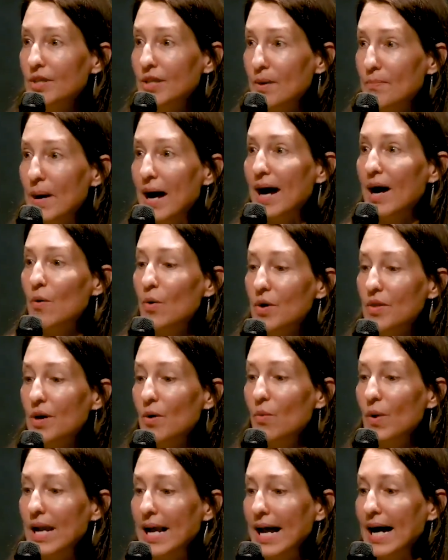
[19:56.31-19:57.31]
the power
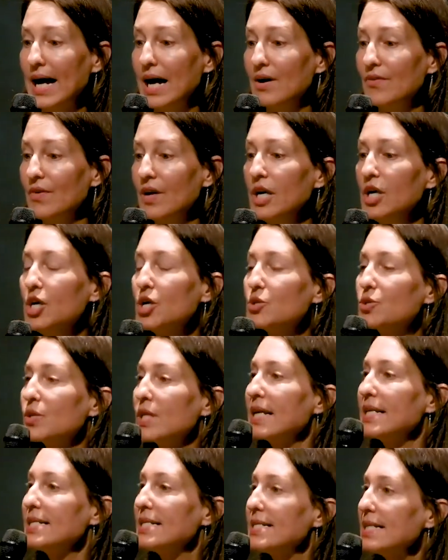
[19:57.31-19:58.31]
that we have. So
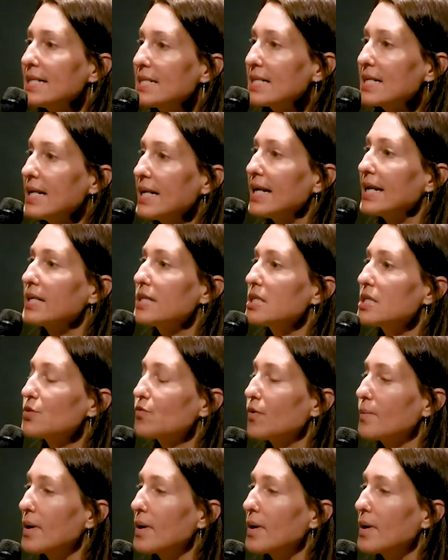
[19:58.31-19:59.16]
they disconnect us